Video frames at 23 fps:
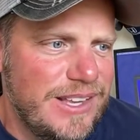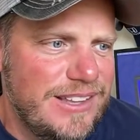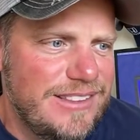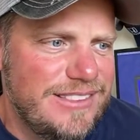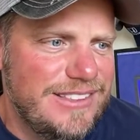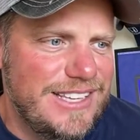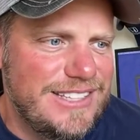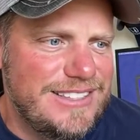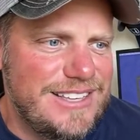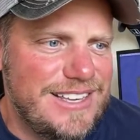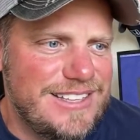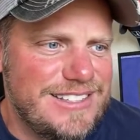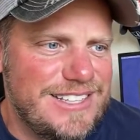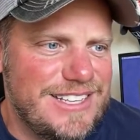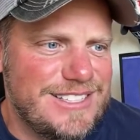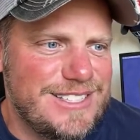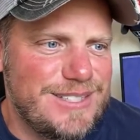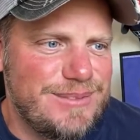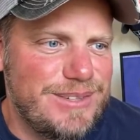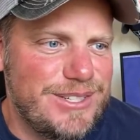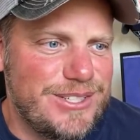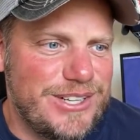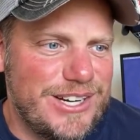Nissan says,
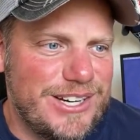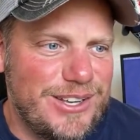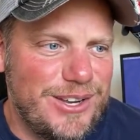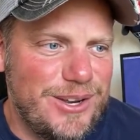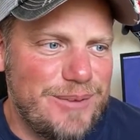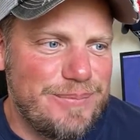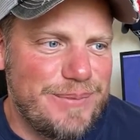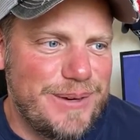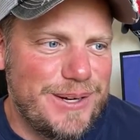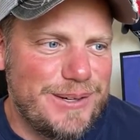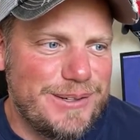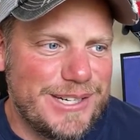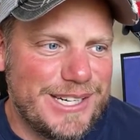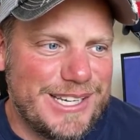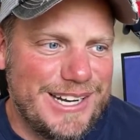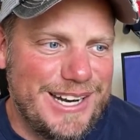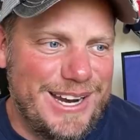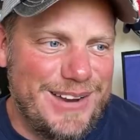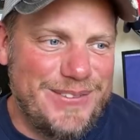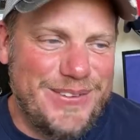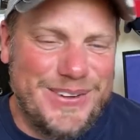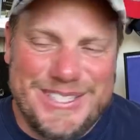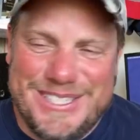someone drank all the beer, can
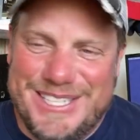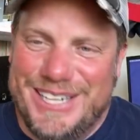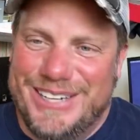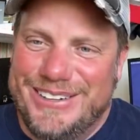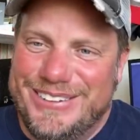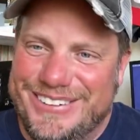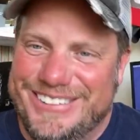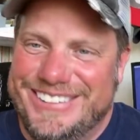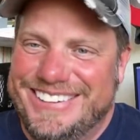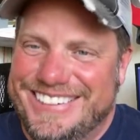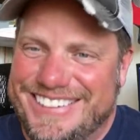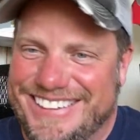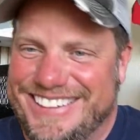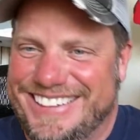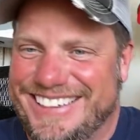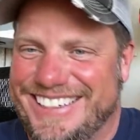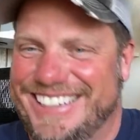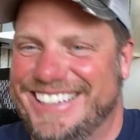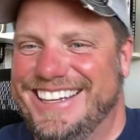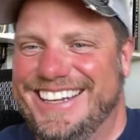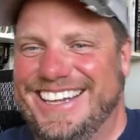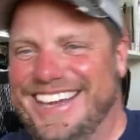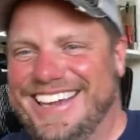I have it too?
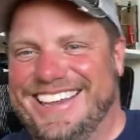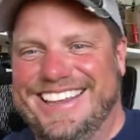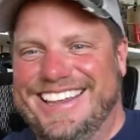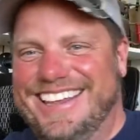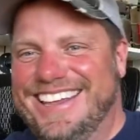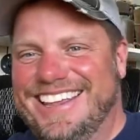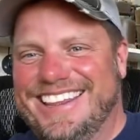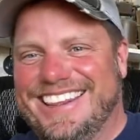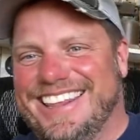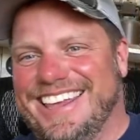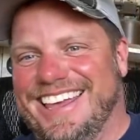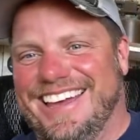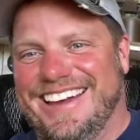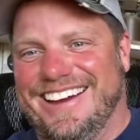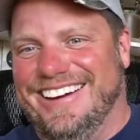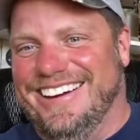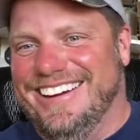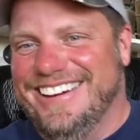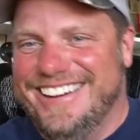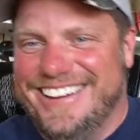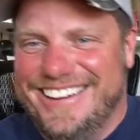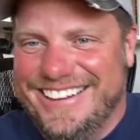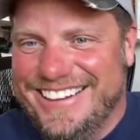they, they
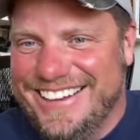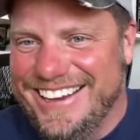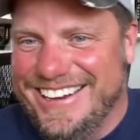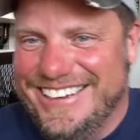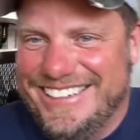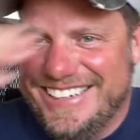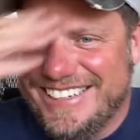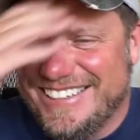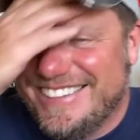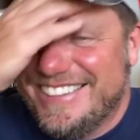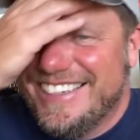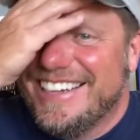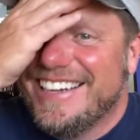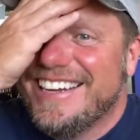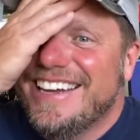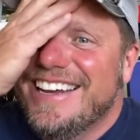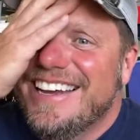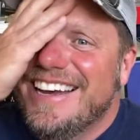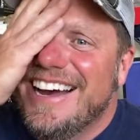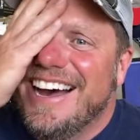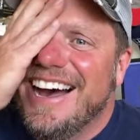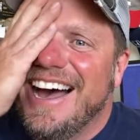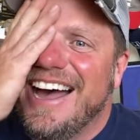are just like,
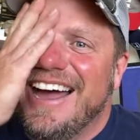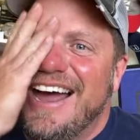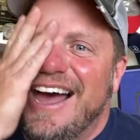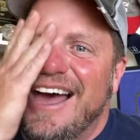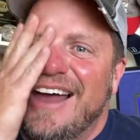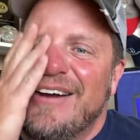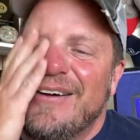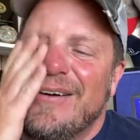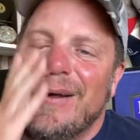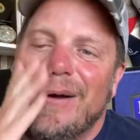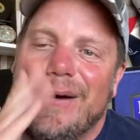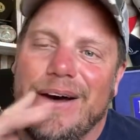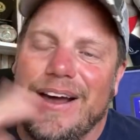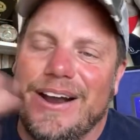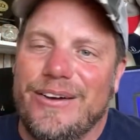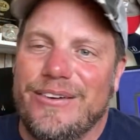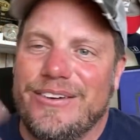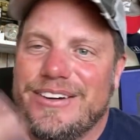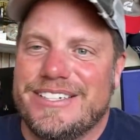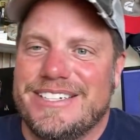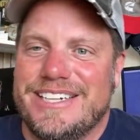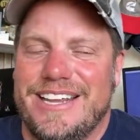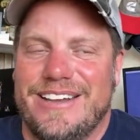I, I don't know, I don't
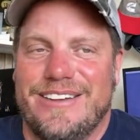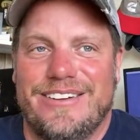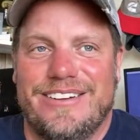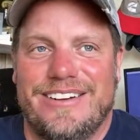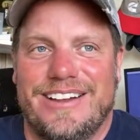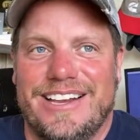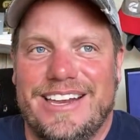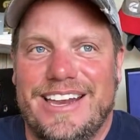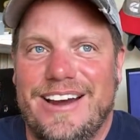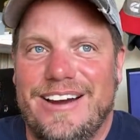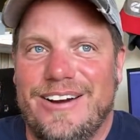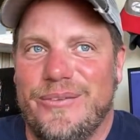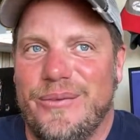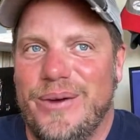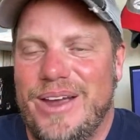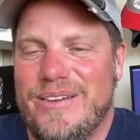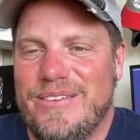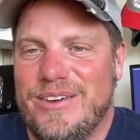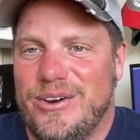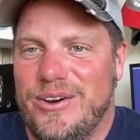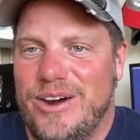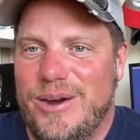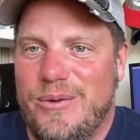understand. They're like, here, we
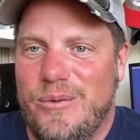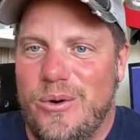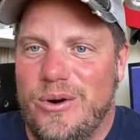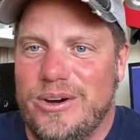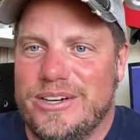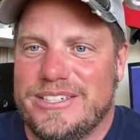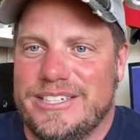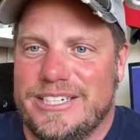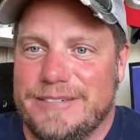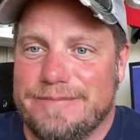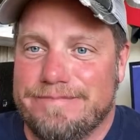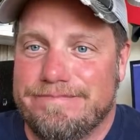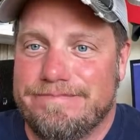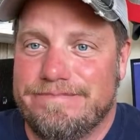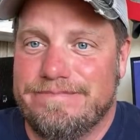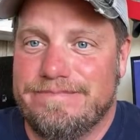have a great warranty.